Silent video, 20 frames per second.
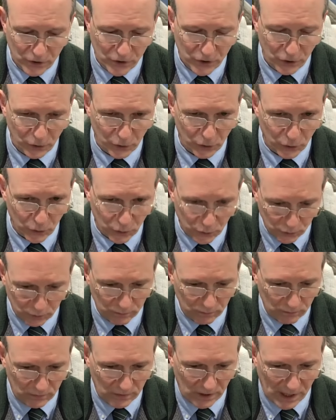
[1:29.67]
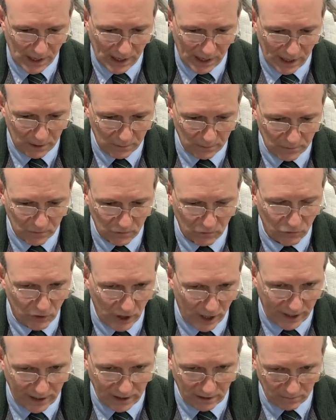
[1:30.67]
to
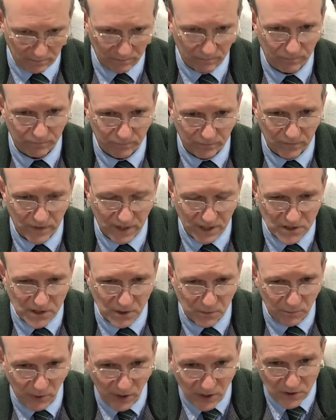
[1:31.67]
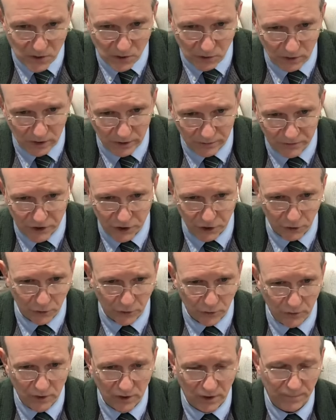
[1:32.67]
write this epistle of
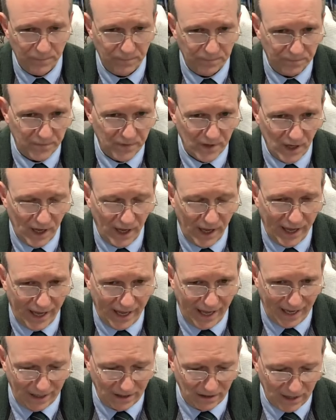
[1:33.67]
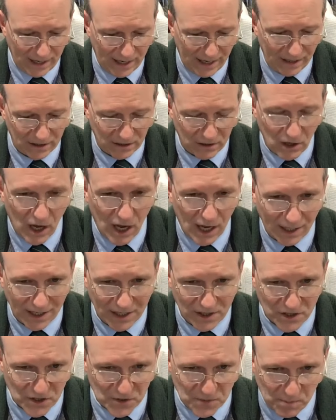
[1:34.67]
Jude, and God
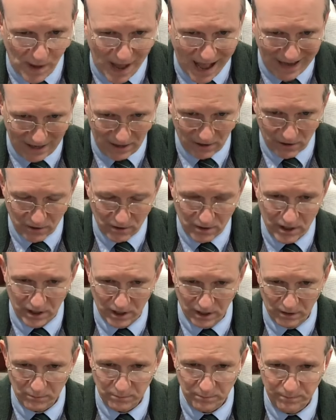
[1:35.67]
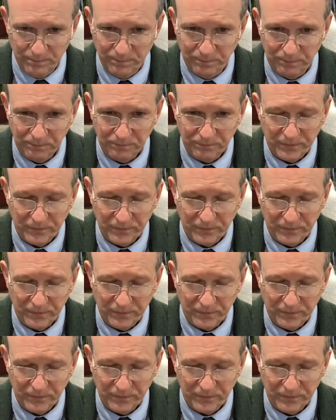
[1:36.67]
inspired him.